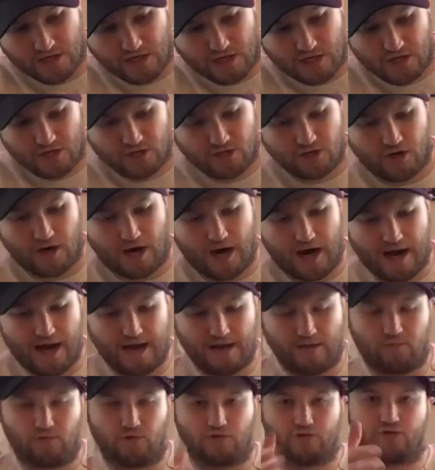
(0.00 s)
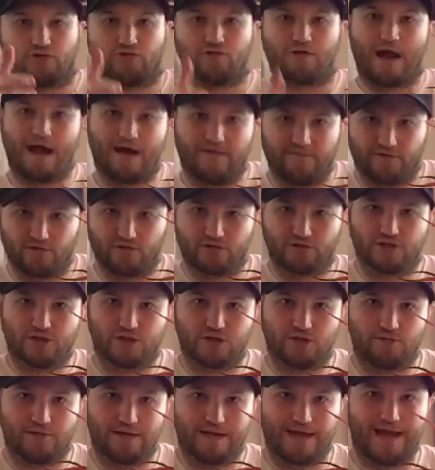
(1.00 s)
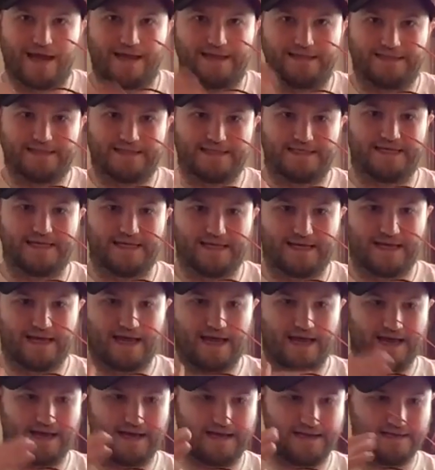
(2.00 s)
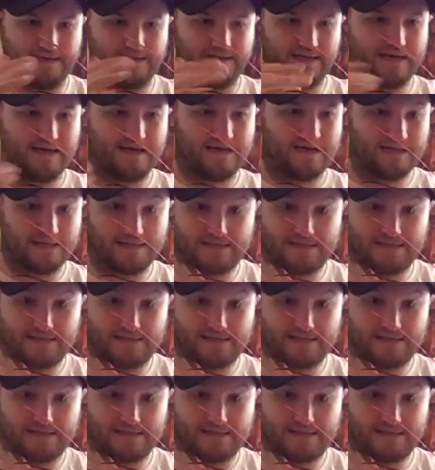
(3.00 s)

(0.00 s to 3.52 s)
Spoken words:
your eye will travel to it and see it, and it's